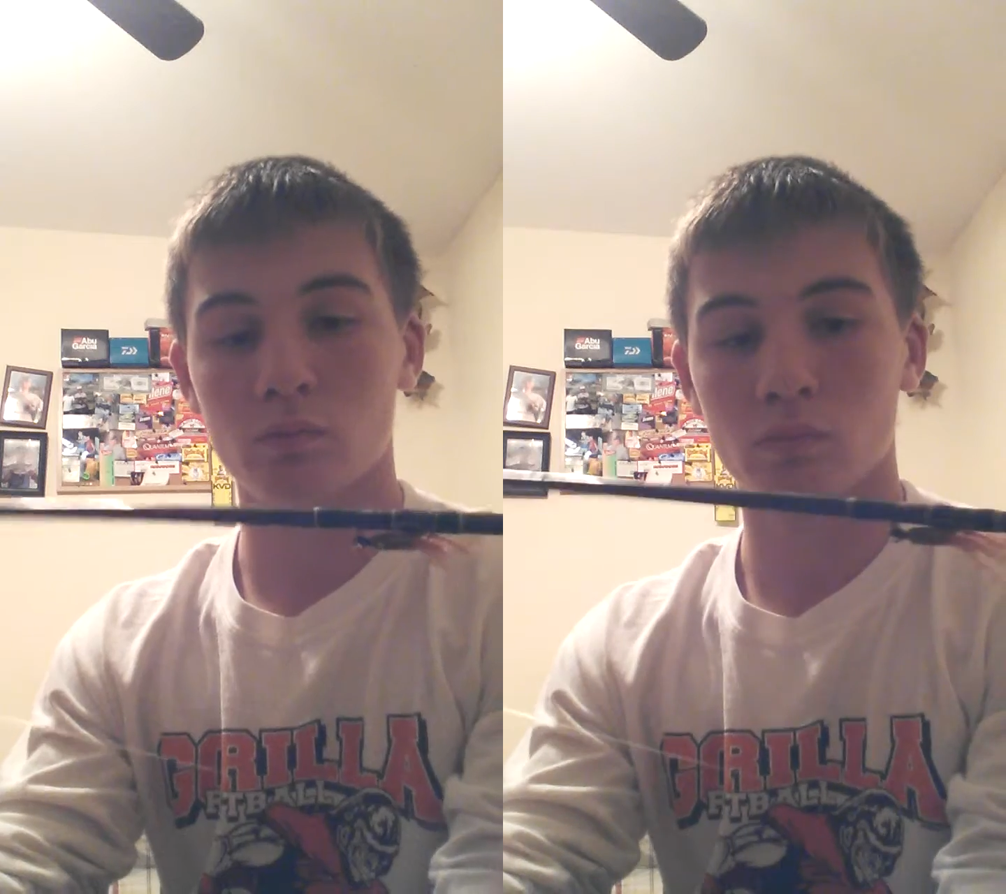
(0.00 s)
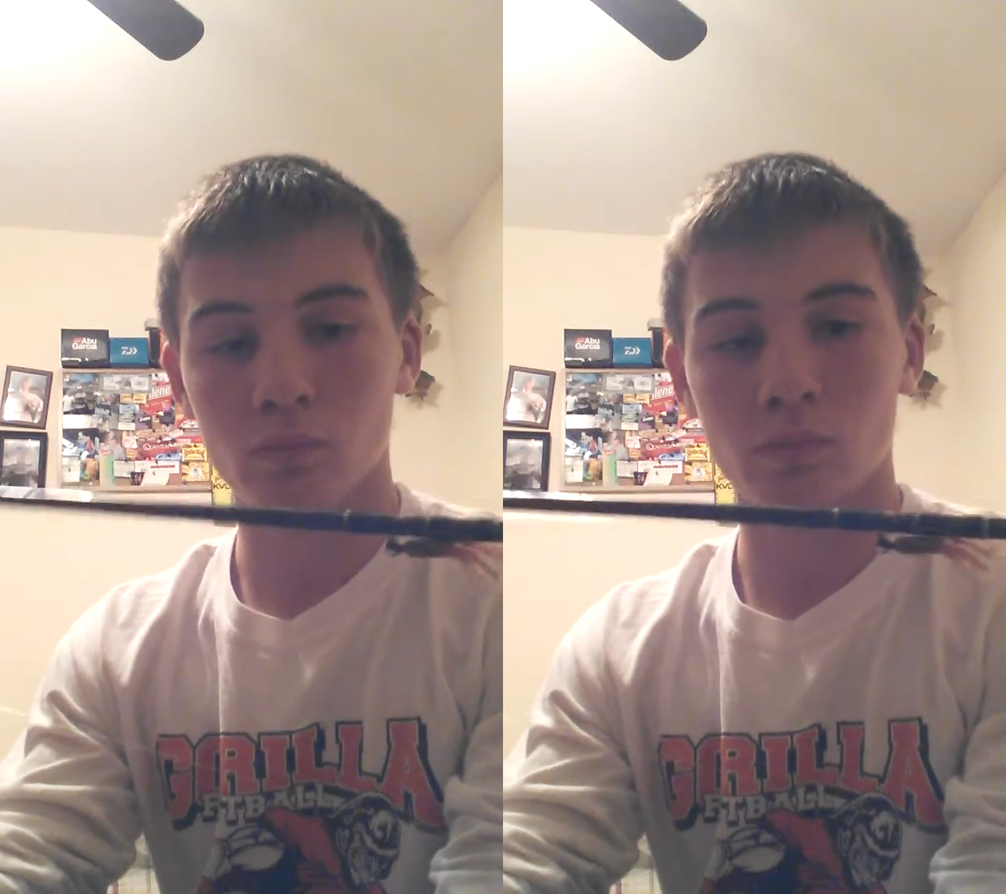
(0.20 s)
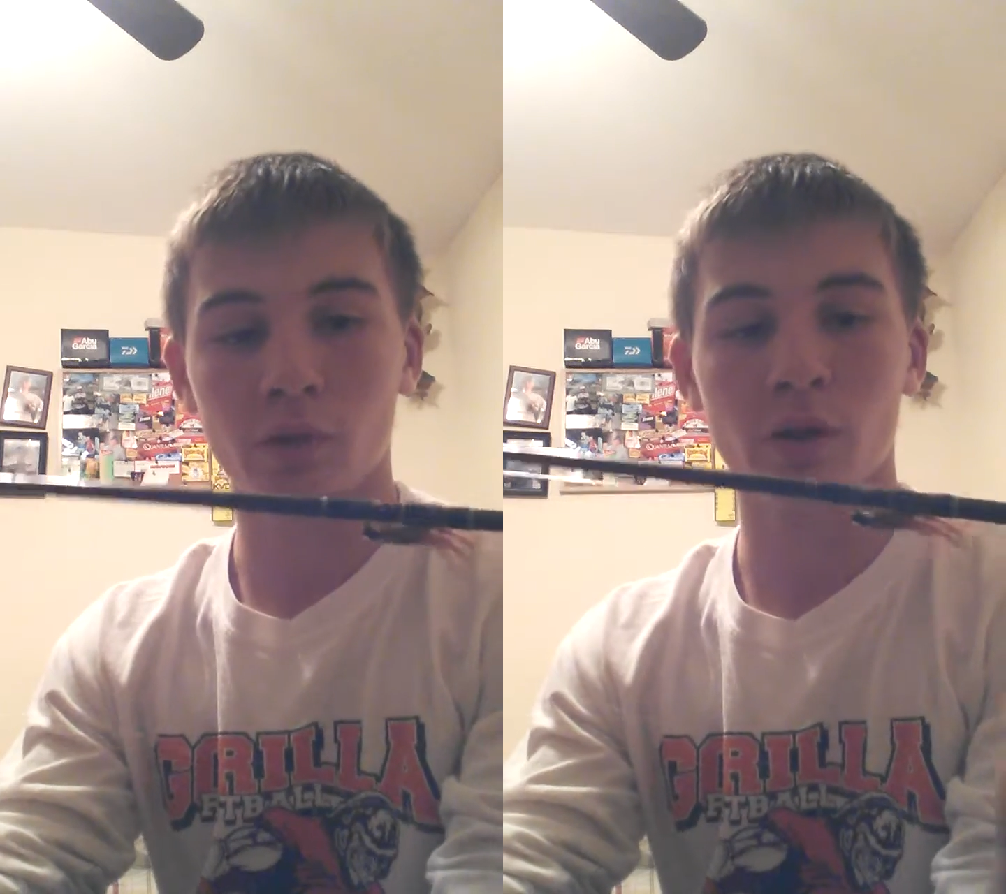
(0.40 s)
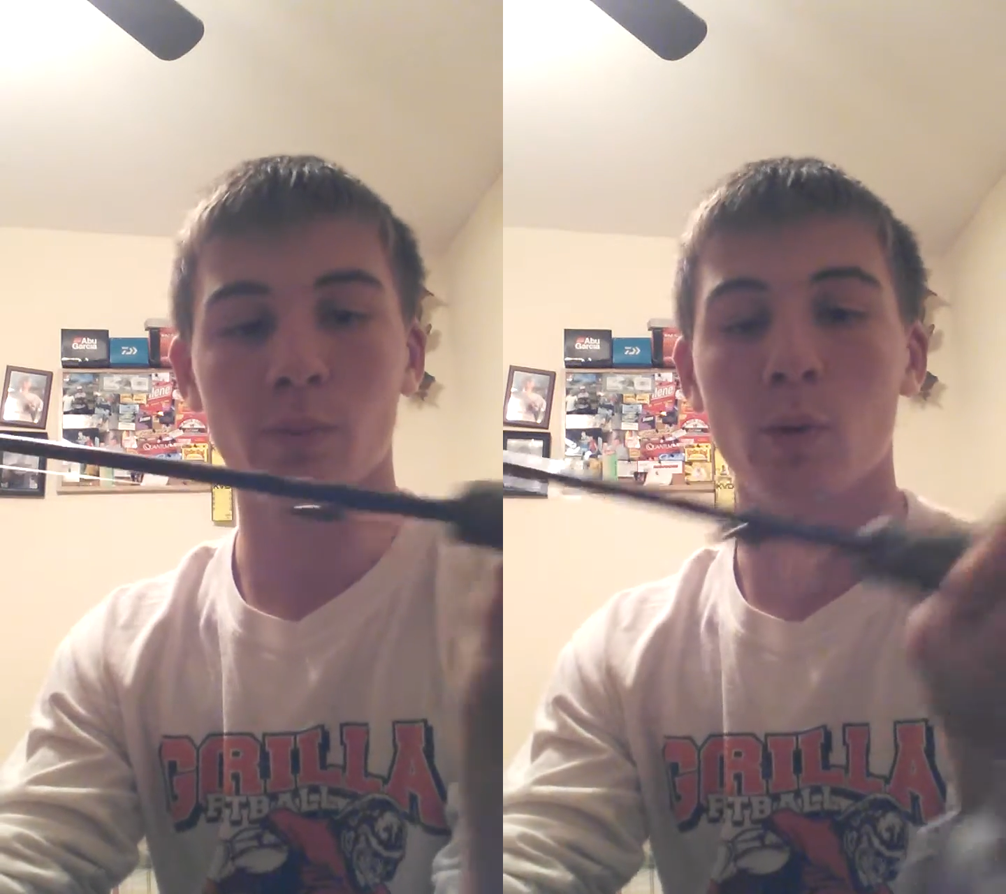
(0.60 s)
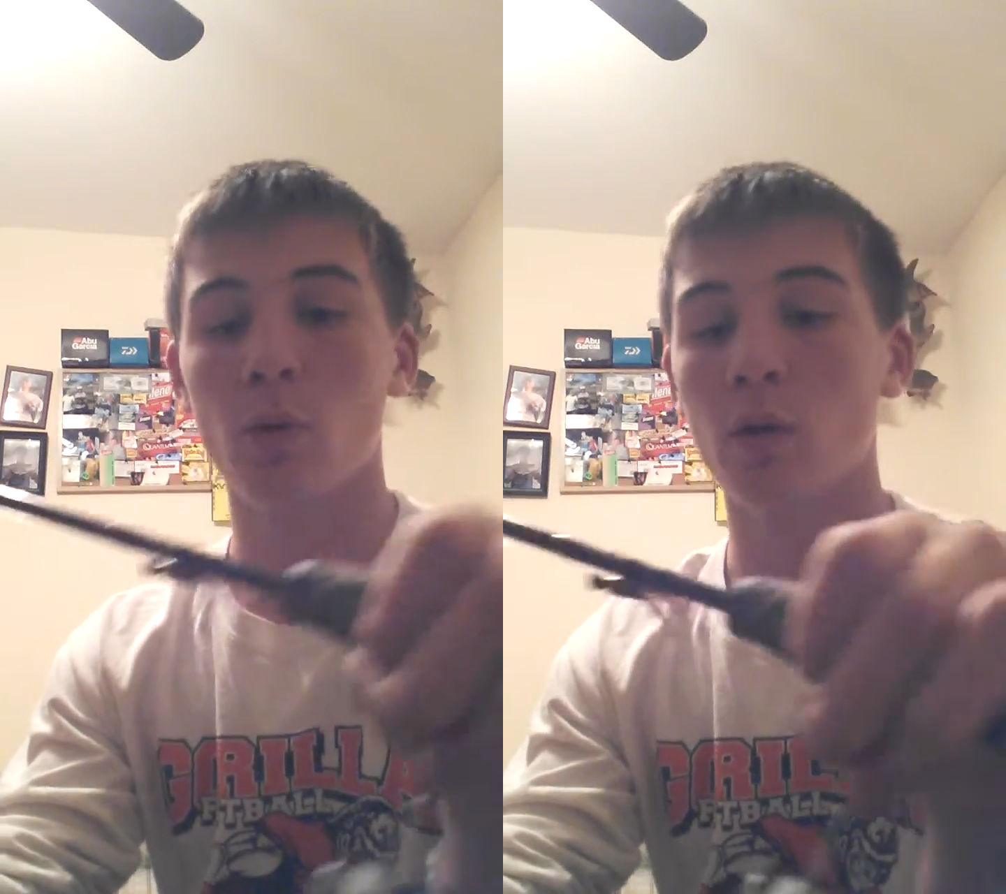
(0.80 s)
a pretty
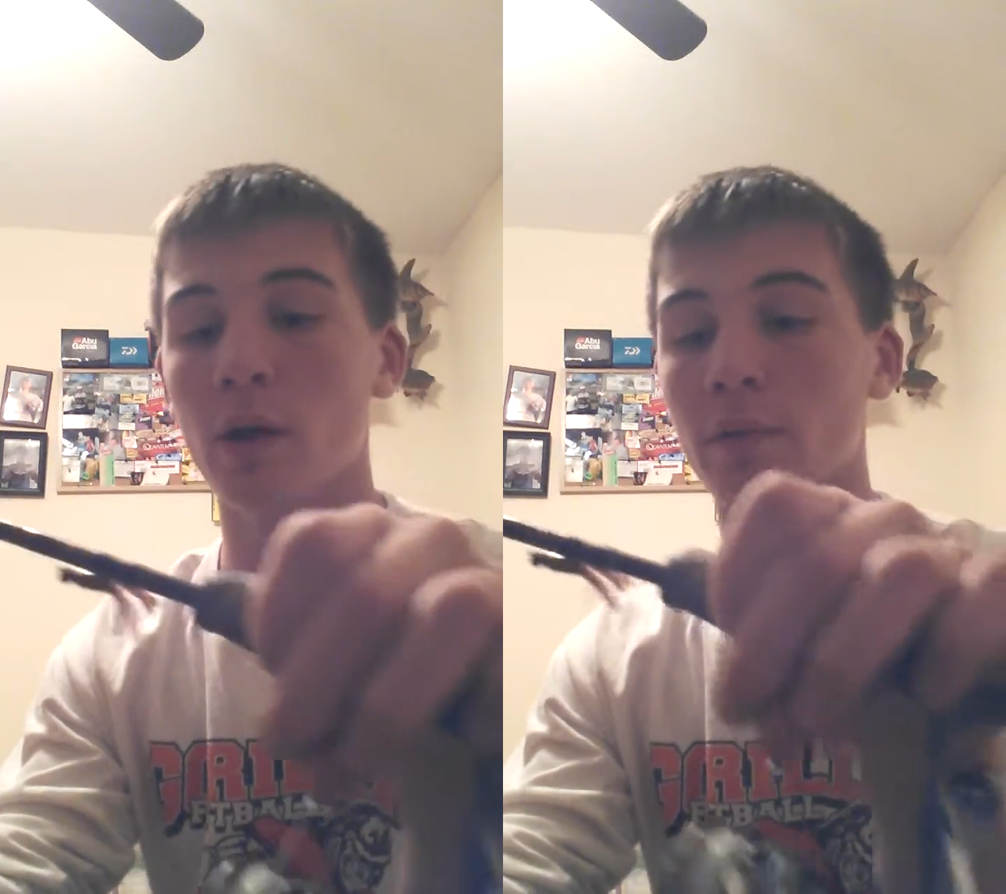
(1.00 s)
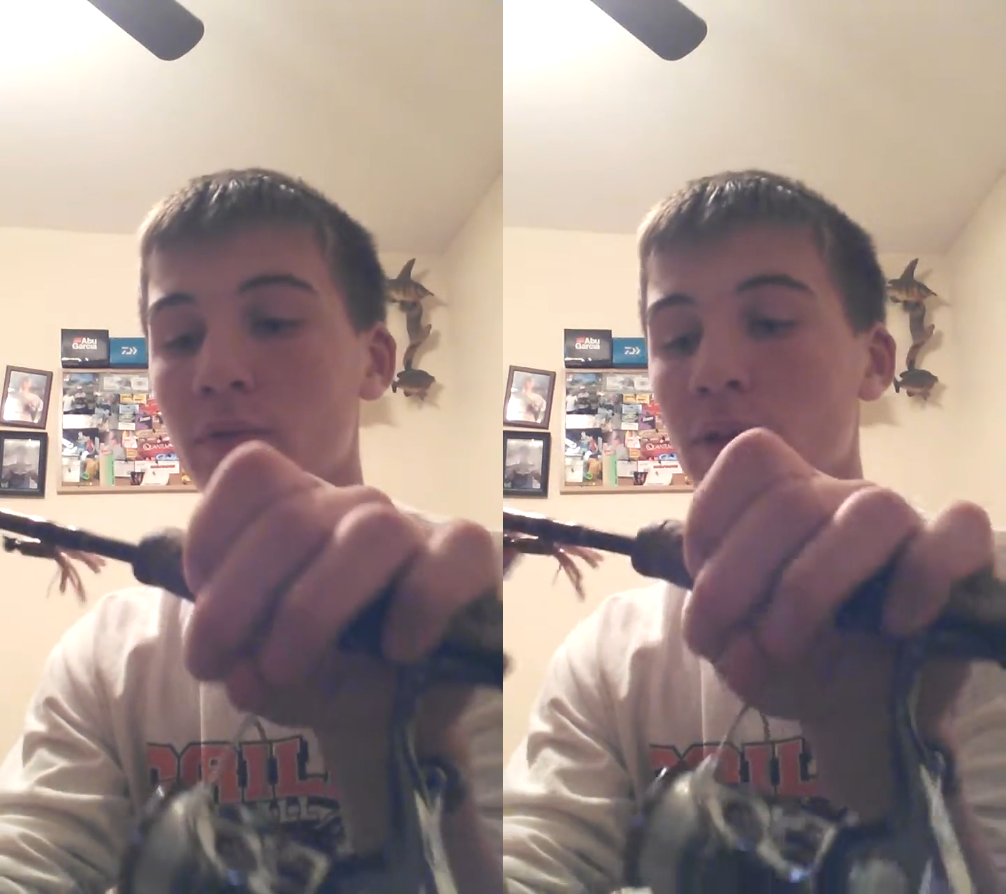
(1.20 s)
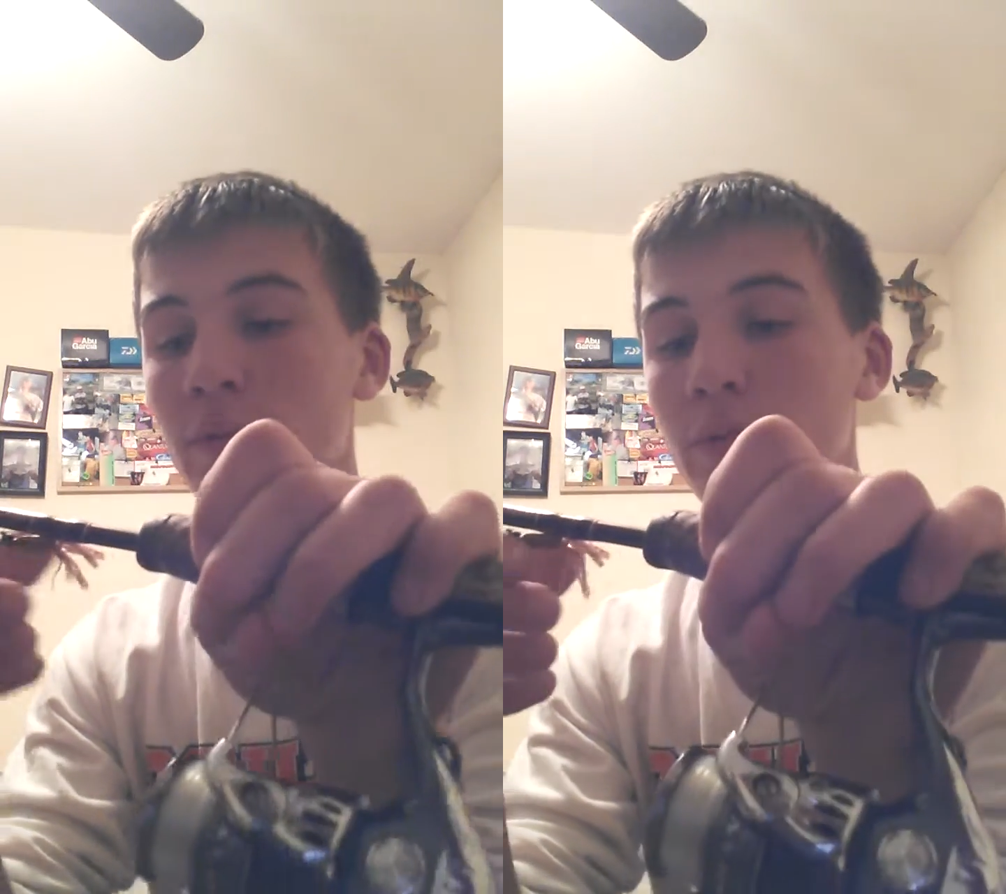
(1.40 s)
good pole. I've never